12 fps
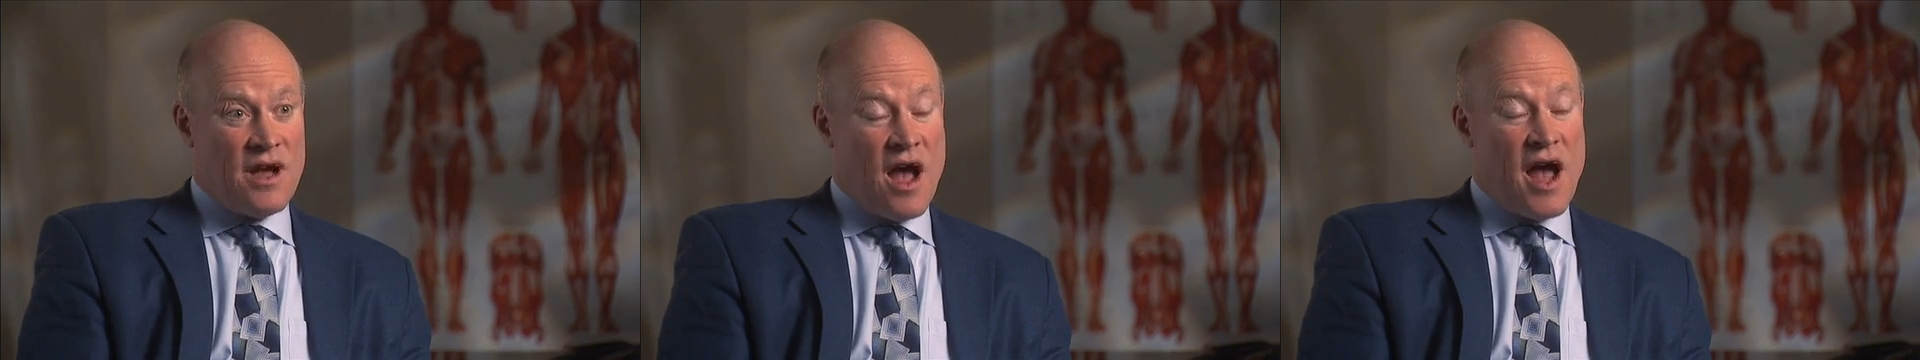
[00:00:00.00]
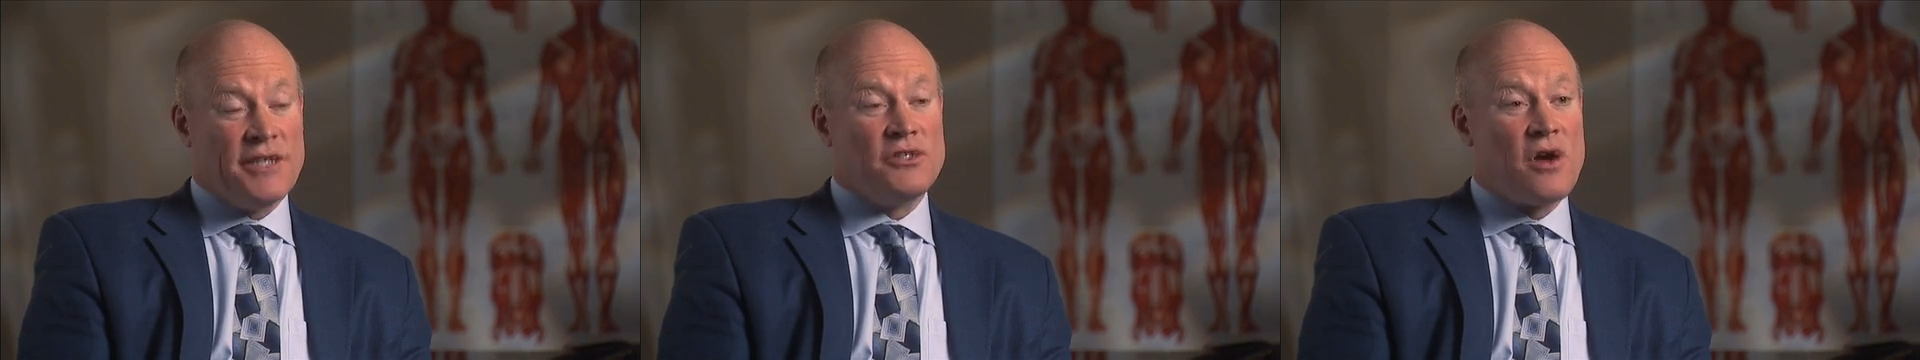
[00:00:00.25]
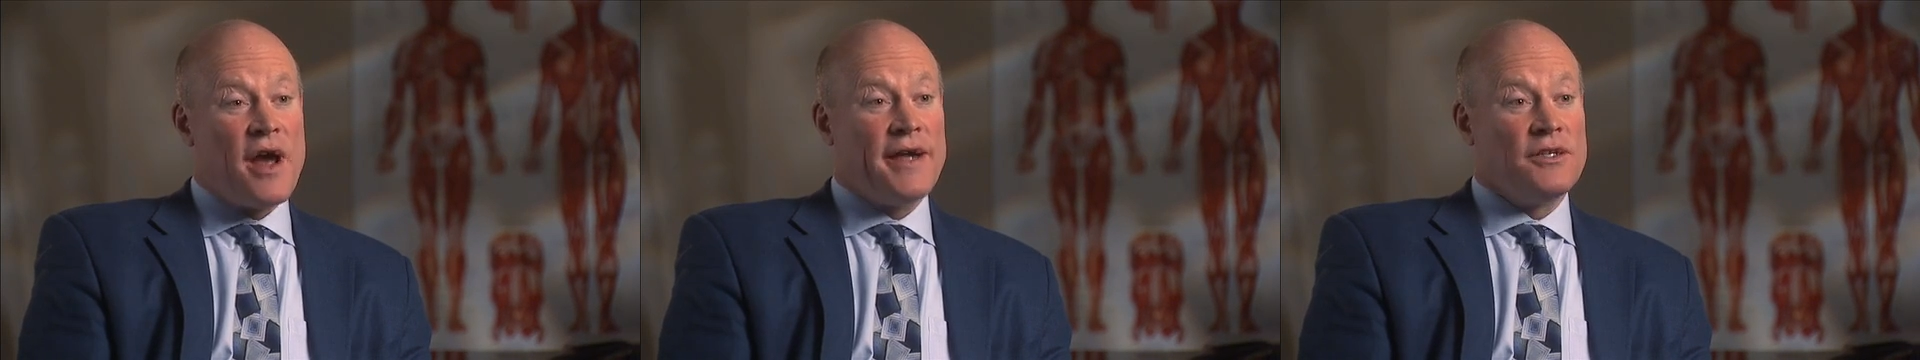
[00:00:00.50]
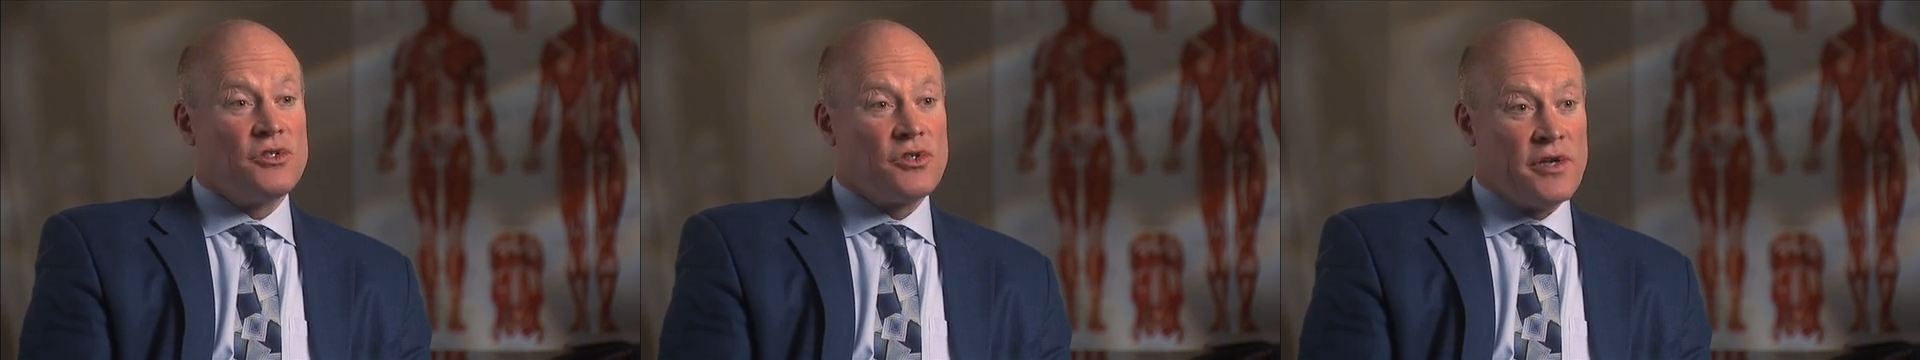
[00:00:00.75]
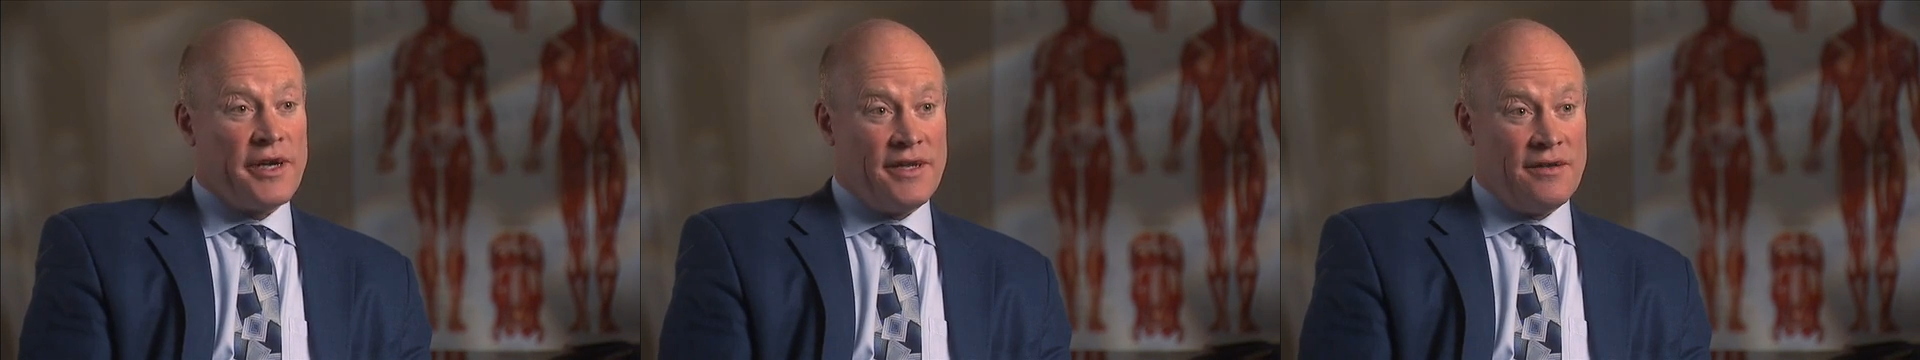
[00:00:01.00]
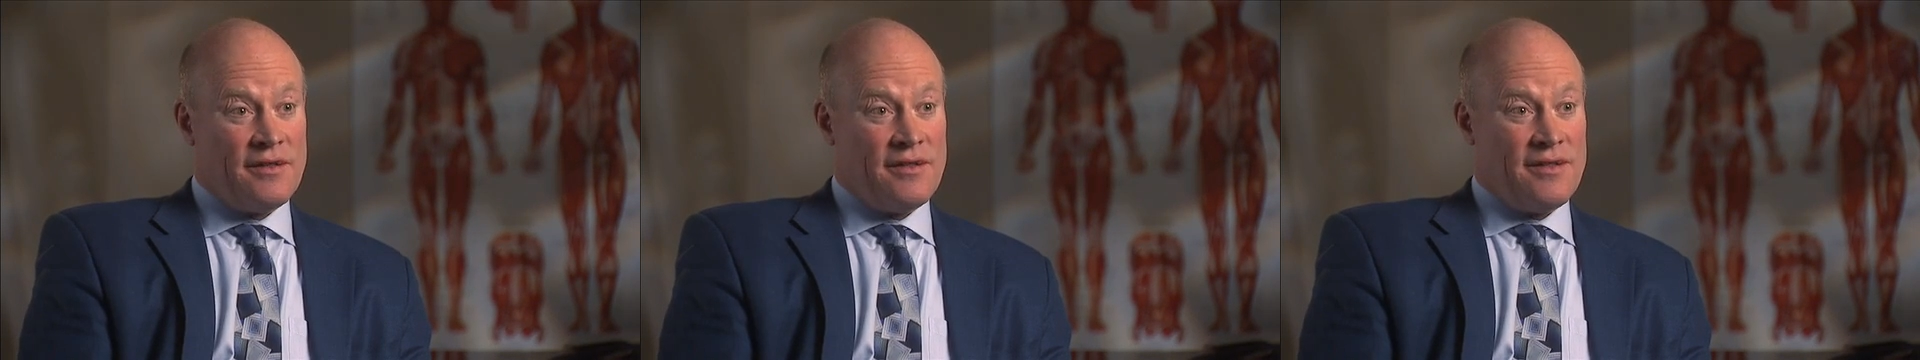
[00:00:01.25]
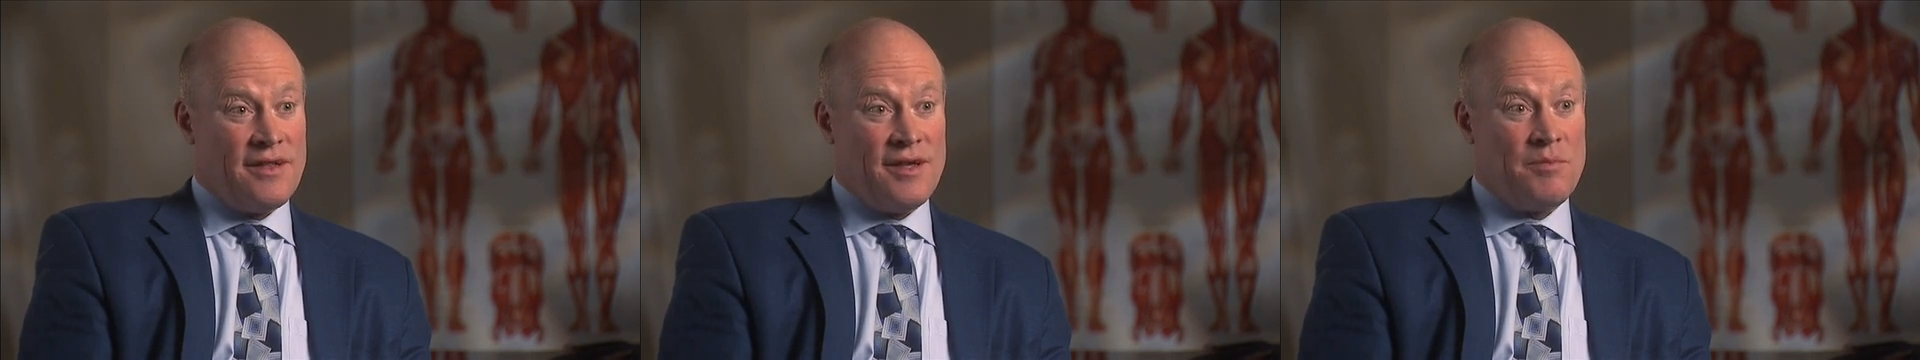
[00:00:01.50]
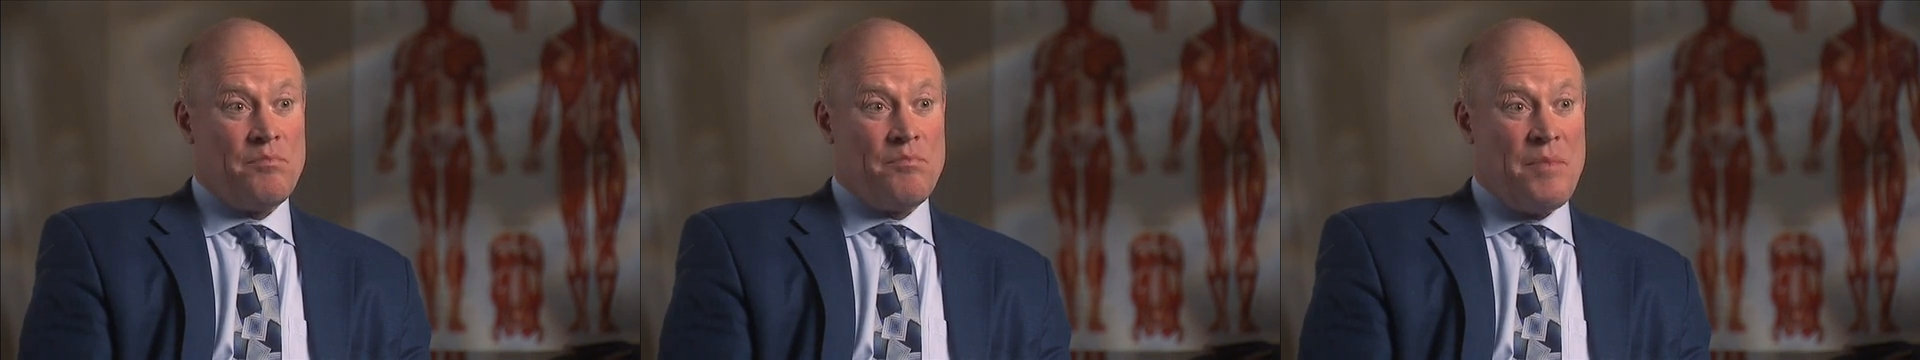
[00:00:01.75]
I try and treat
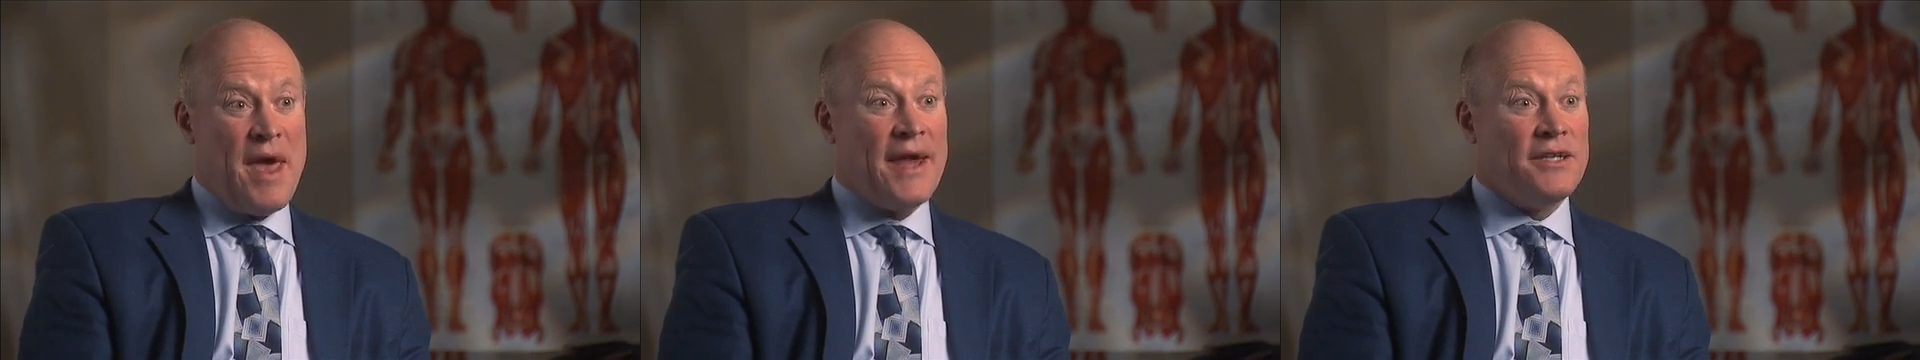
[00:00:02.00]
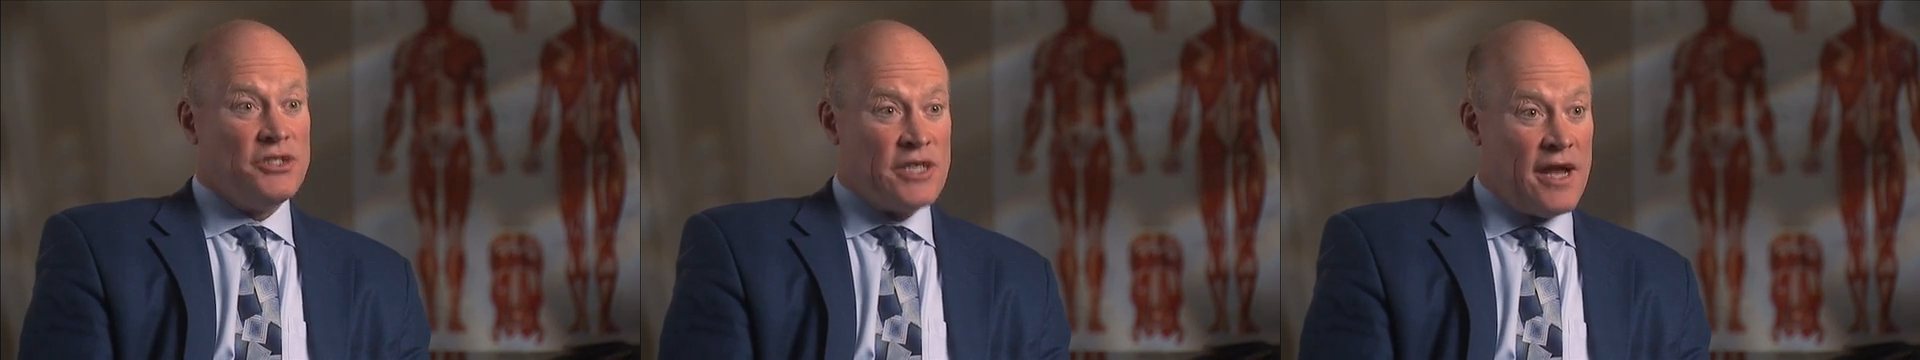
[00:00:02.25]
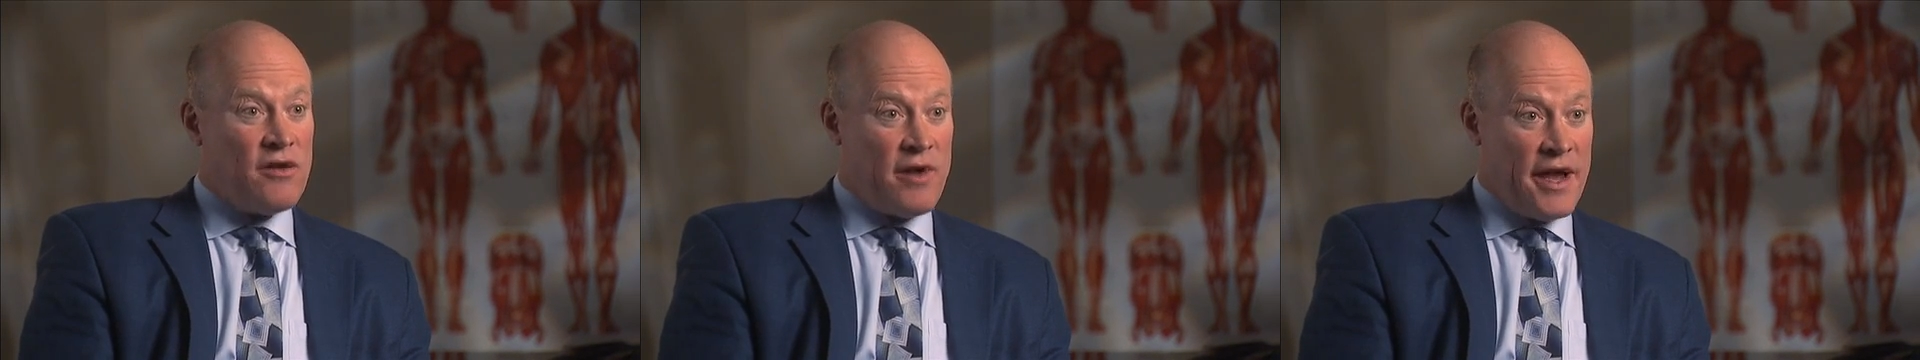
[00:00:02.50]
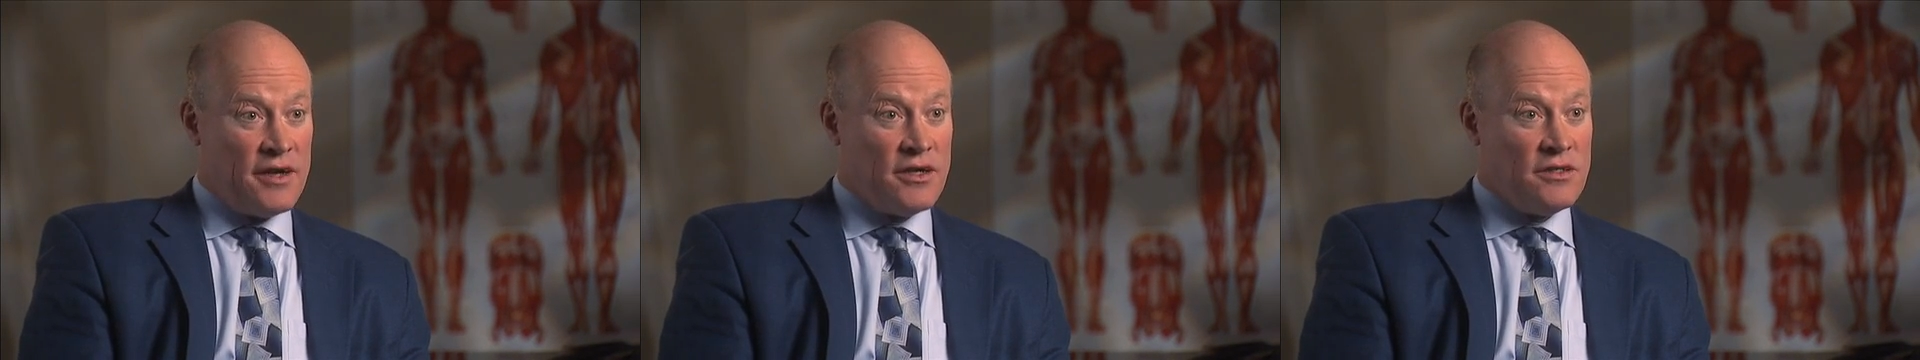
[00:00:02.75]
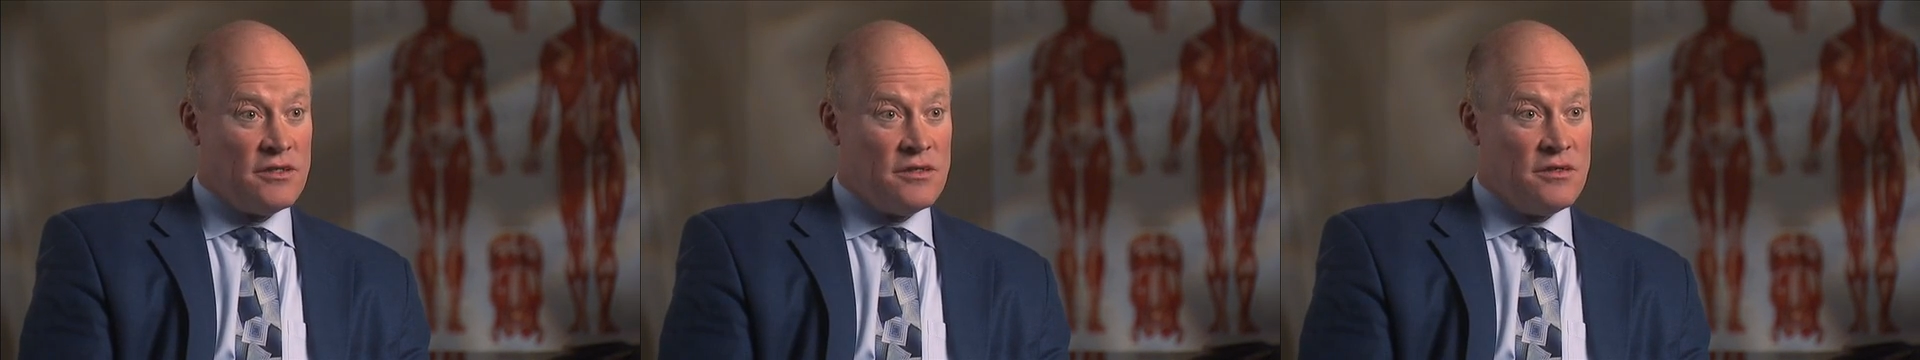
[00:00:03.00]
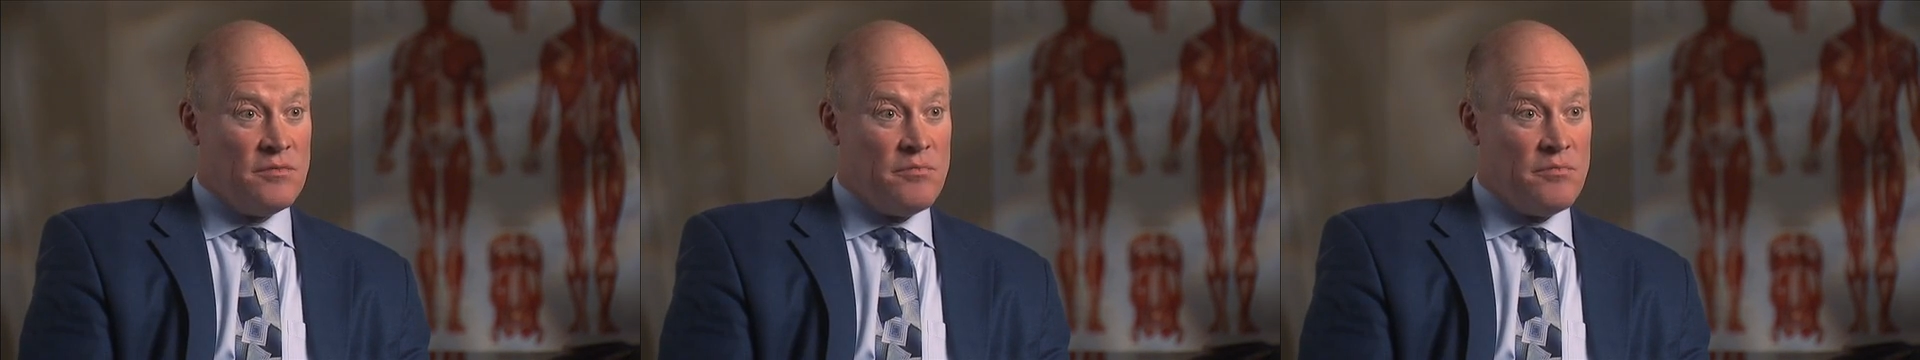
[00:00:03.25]
the pain generators,